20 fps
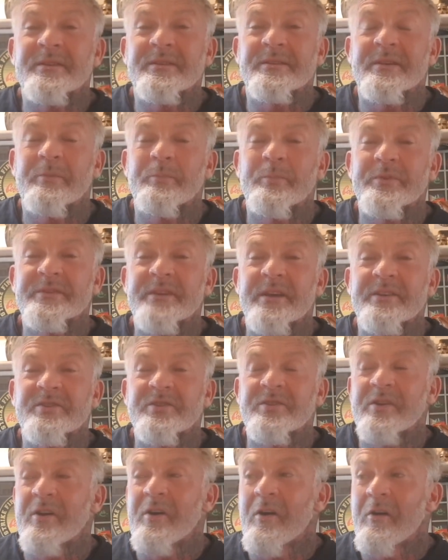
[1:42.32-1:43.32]
of
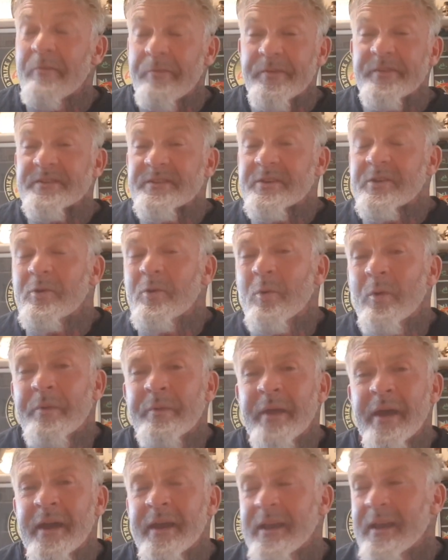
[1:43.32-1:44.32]
self-protection are physical,
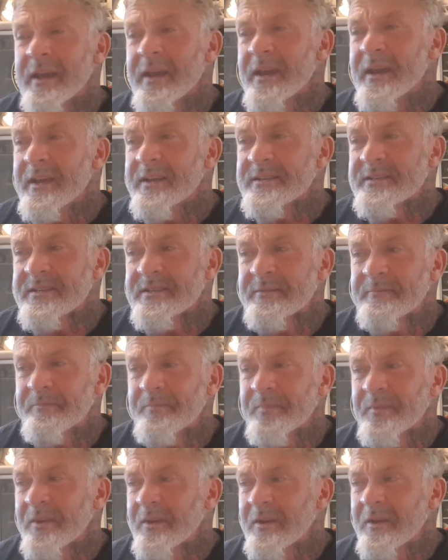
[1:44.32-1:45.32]
and that is
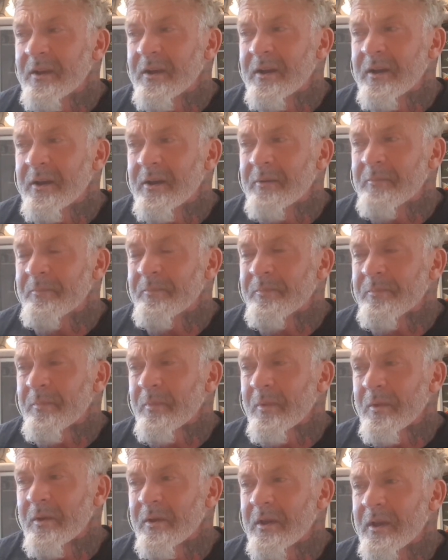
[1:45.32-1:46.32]

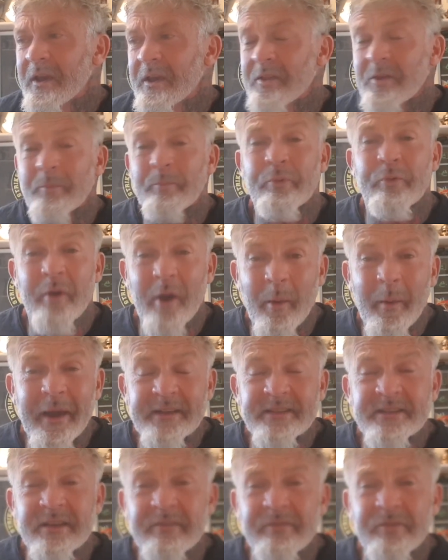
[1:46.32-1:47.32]
either
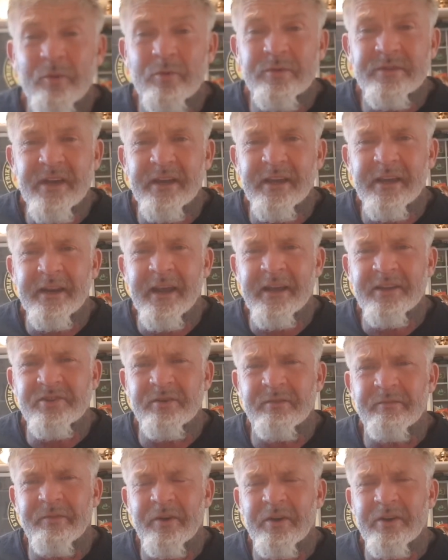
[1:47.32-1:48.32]
proactive, you're taking
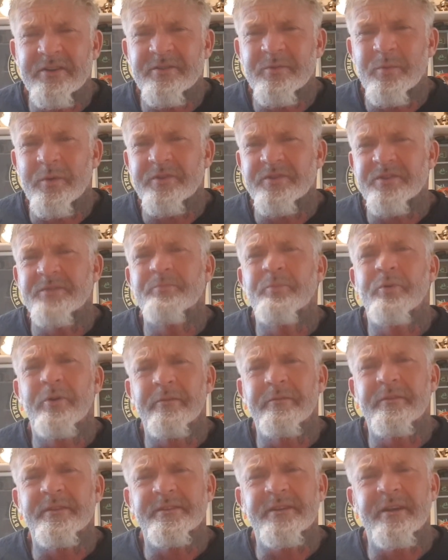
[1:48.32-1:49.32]
action first, which has
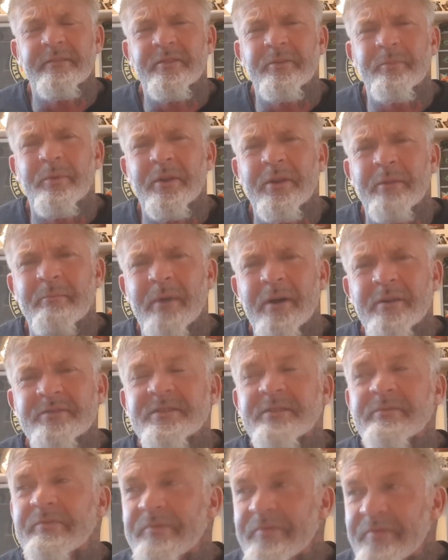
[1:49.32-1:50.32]
proved itself to be the
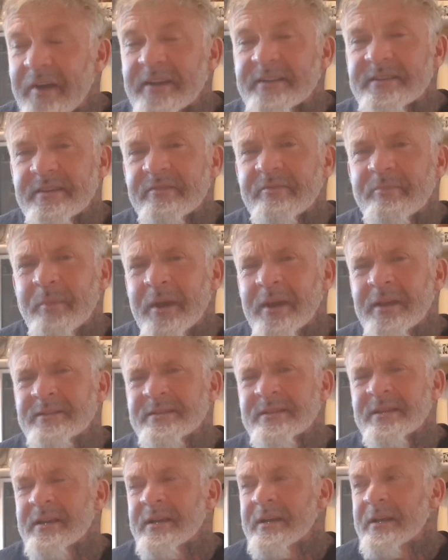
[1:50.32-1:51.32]
most effective
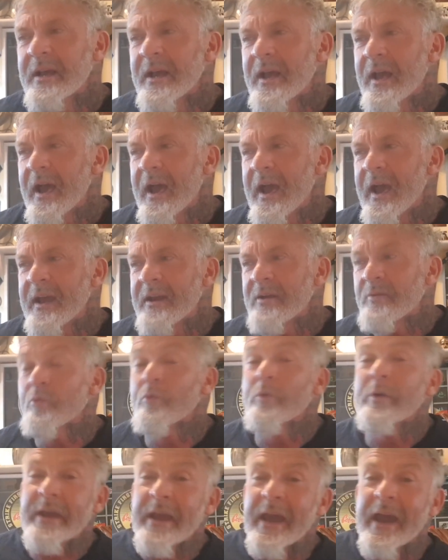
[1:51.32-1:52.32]
means, and
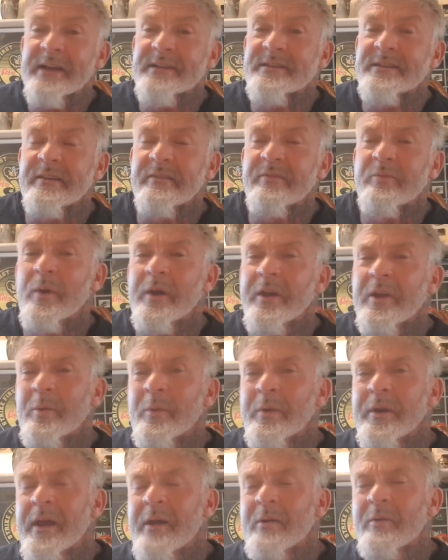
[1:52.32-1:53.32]
reactive, where you
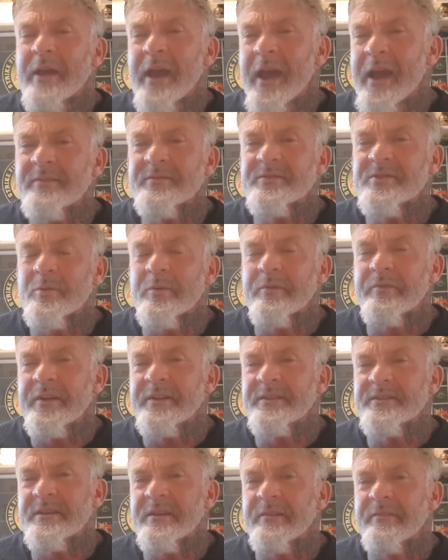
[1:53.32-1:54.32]
are now
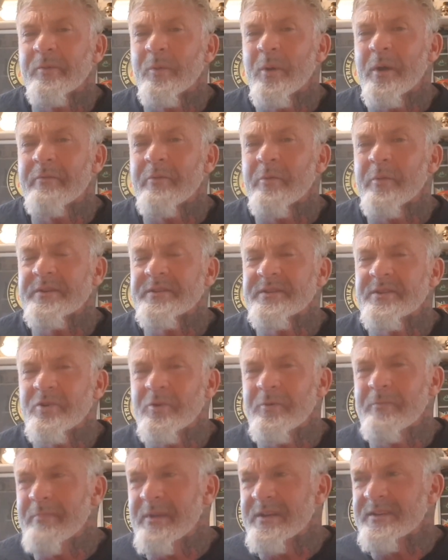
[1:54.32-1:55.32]
counter-offensive. For whatever reason
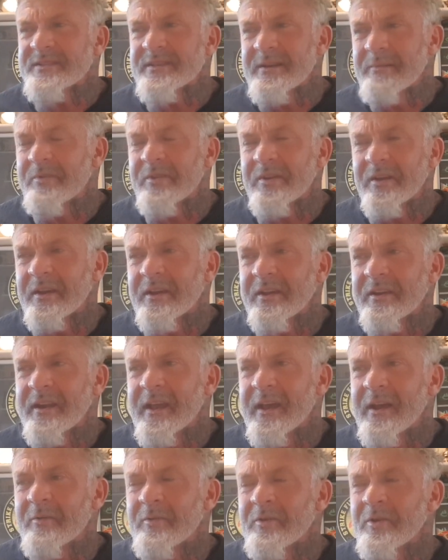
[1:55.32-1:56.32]
you missed something and
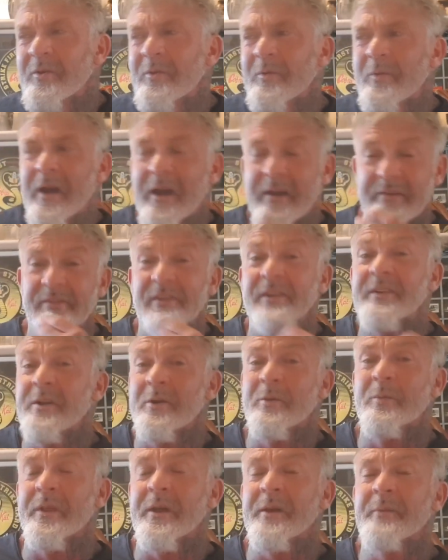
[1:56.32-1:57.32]
now you have to
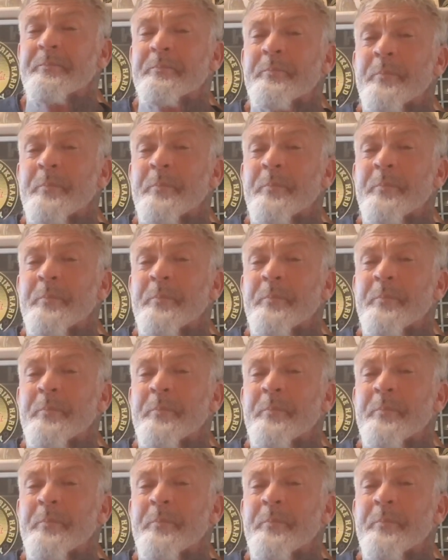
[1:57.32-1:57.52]
deal with it.